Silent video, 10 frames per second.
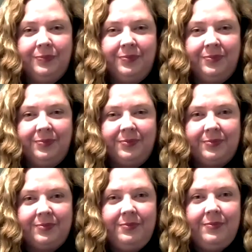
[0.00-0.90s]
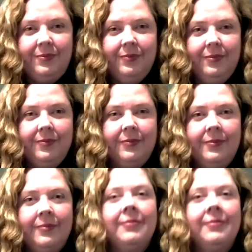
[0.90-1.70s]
(no one is talking)